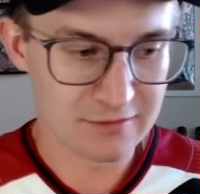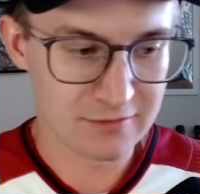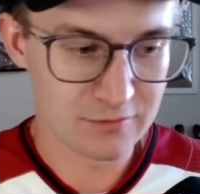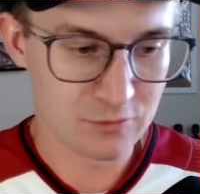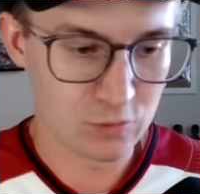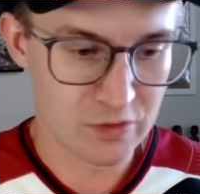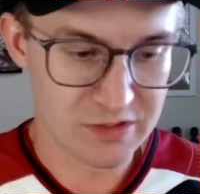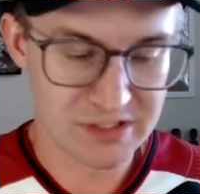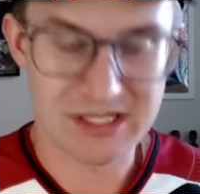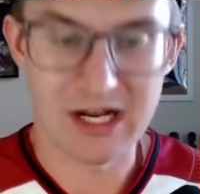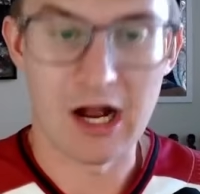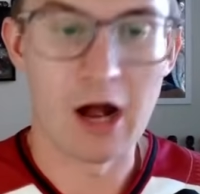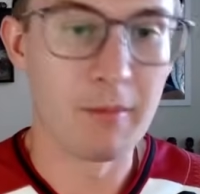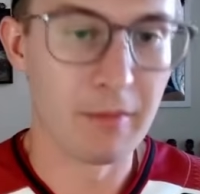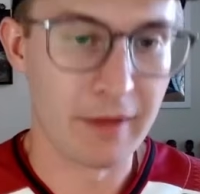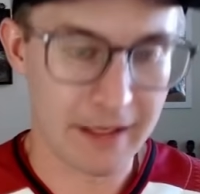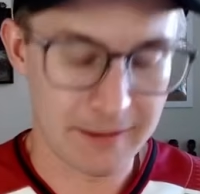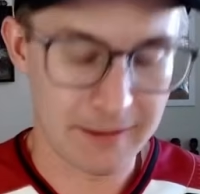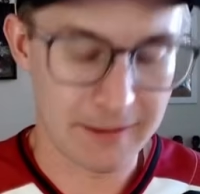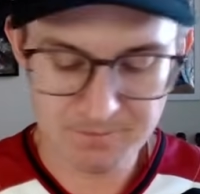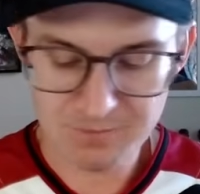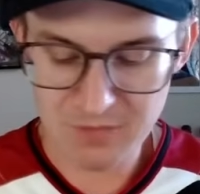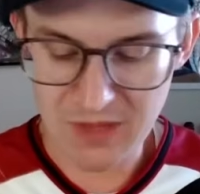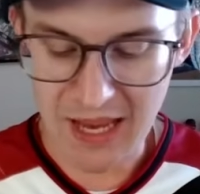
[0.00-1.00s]
was
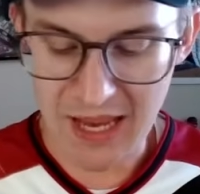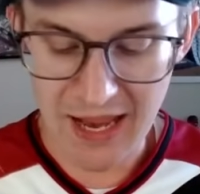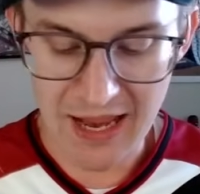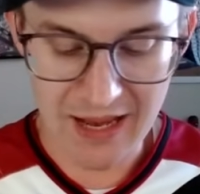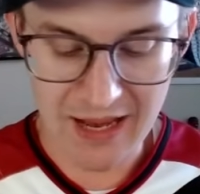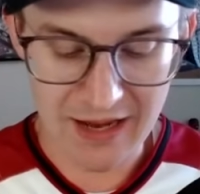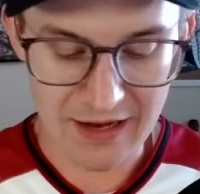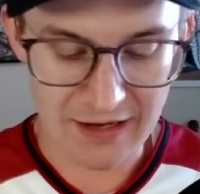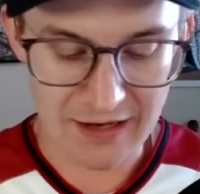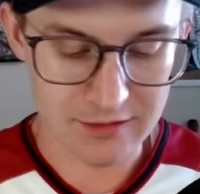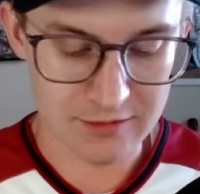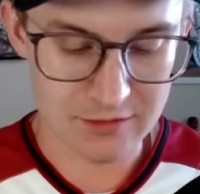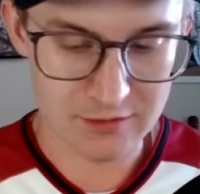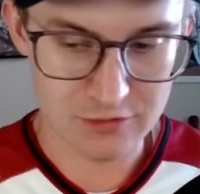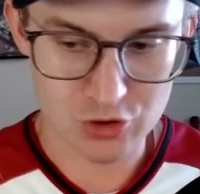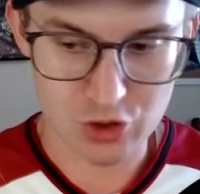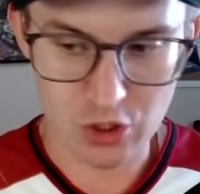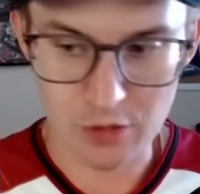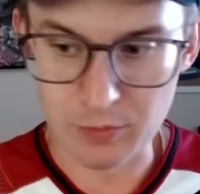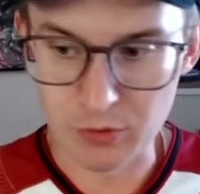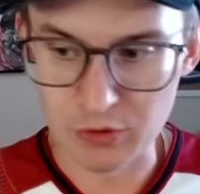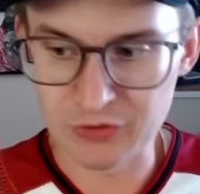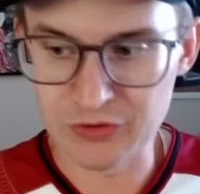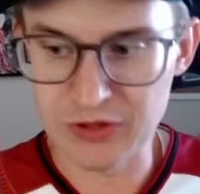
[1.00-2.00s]
coming and
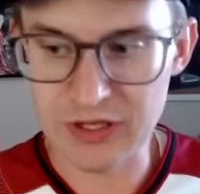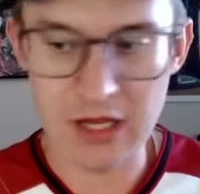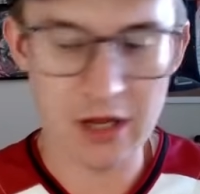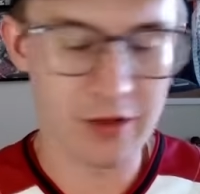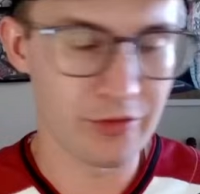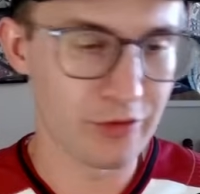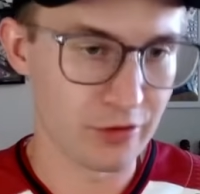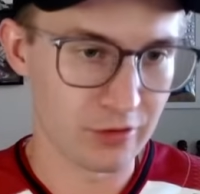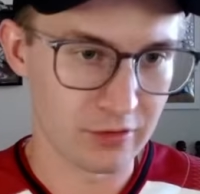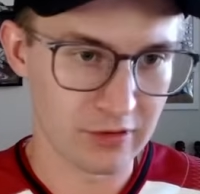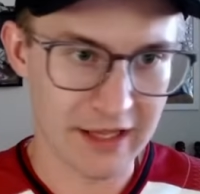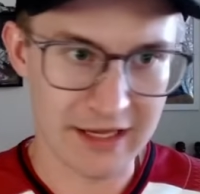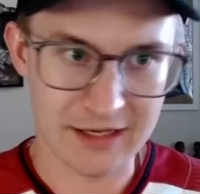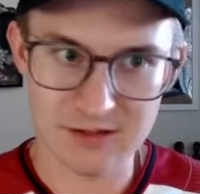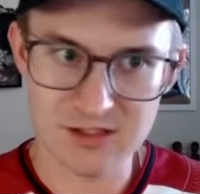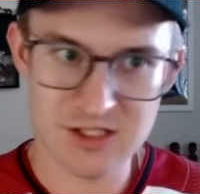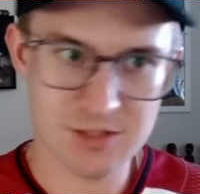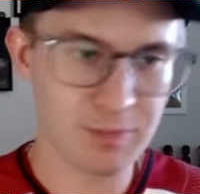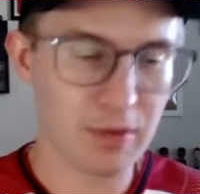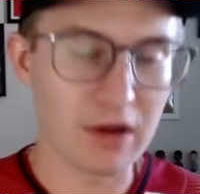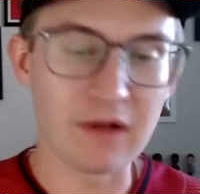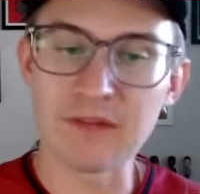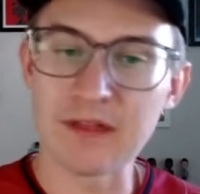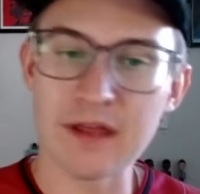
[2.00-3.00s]
dribbled the other, like
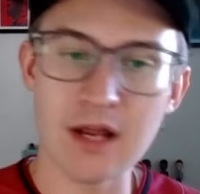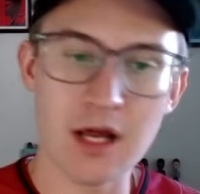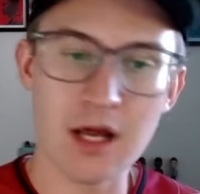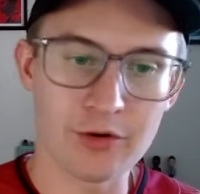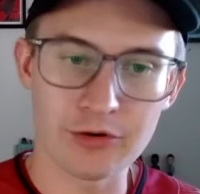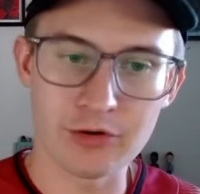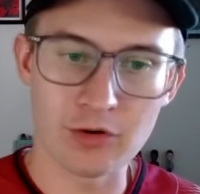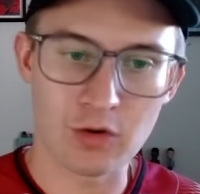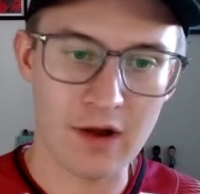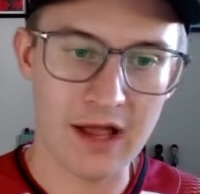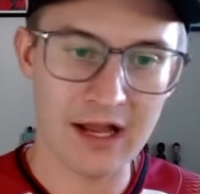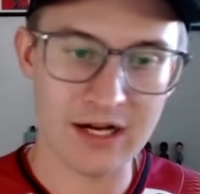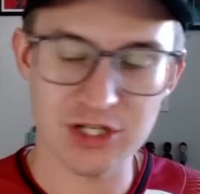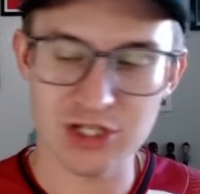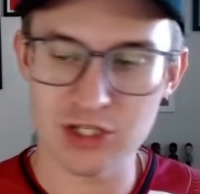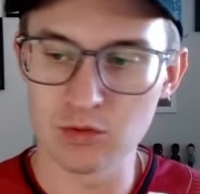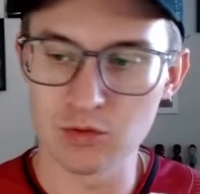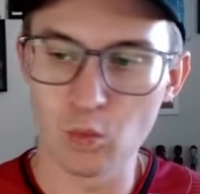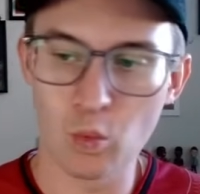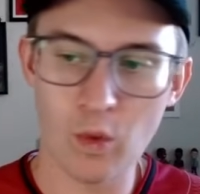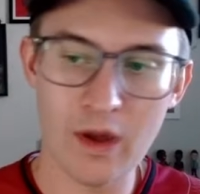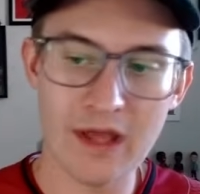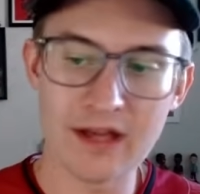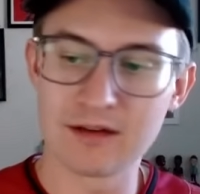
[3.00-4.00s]
spun the other
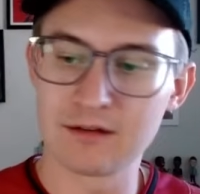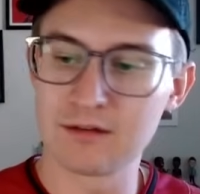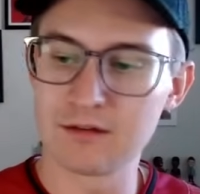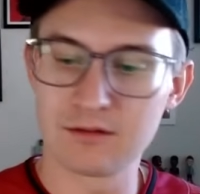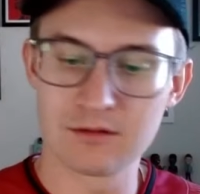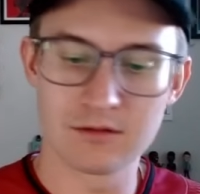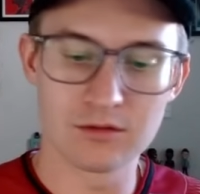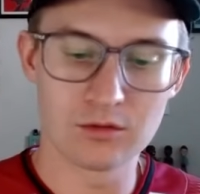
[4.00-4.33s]
direction, went